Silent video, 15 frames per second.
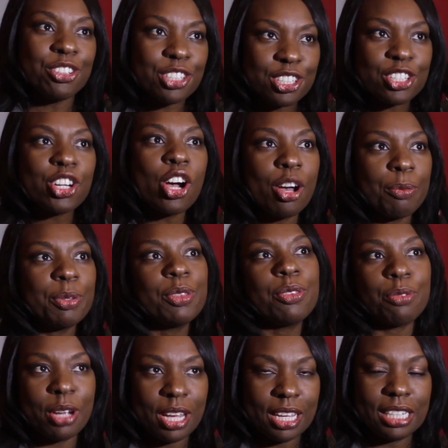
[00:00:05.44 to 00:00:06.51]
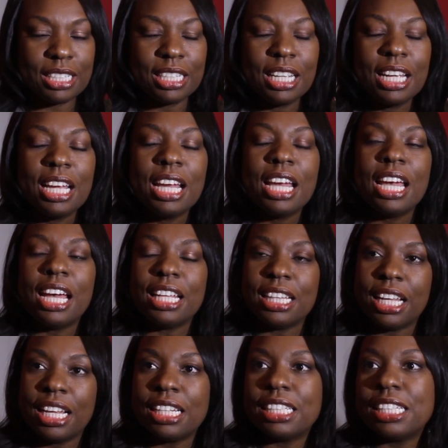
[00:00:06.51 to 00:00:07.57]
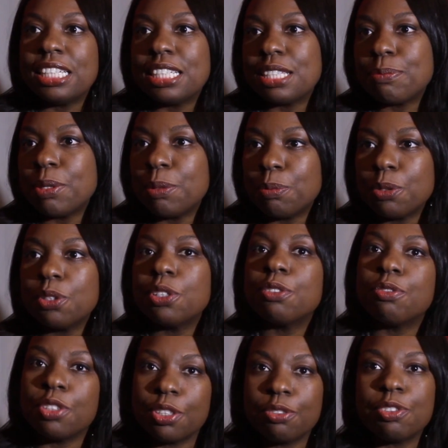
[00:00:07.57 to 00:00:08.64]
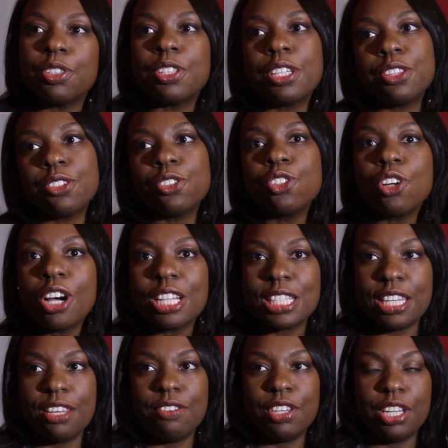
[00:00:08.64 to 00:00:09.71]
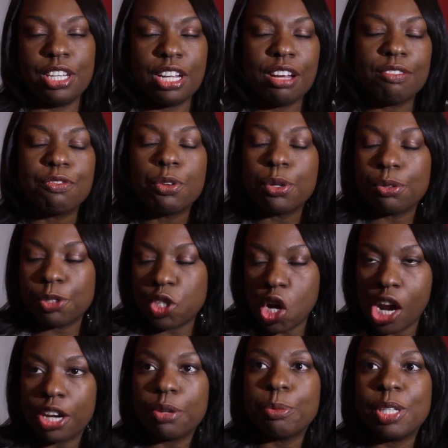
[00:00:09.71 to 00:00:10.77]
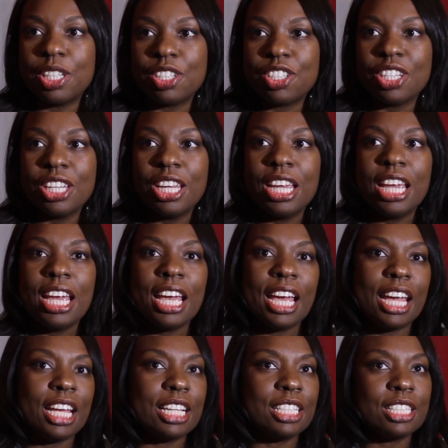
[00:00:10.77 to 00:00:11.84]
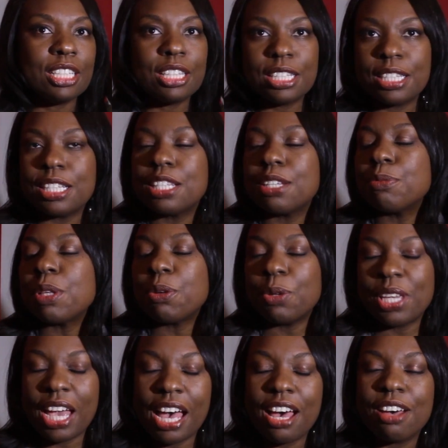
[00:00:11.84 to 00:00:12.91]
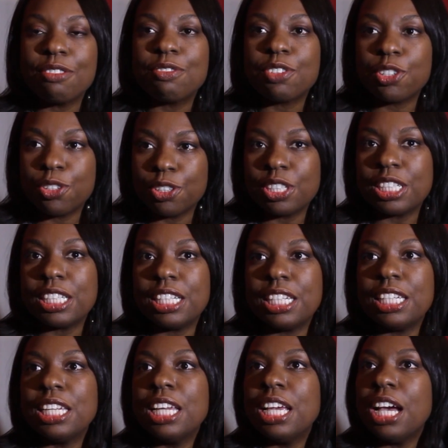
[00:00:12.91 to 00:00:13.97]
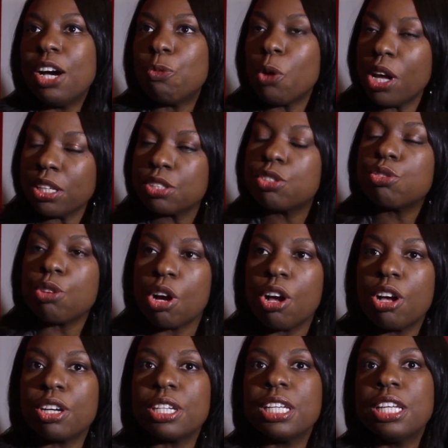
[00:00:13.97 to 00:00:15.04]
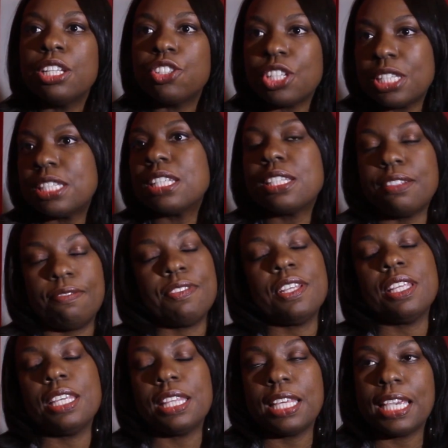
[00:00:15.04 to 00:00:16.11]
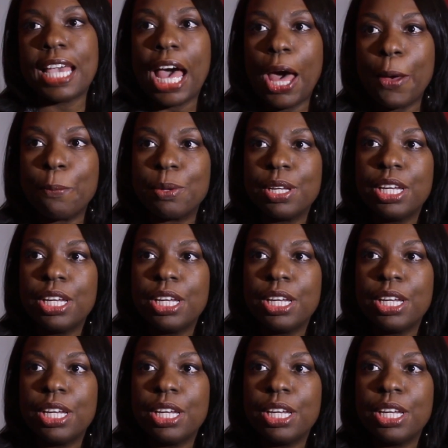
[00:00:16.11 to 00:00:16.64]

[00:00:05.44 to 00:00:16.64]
there is a common thread and that is people are fearful that they're not saving enough for retirement. And the system that we have currently, while strong, just isn't filling the gap.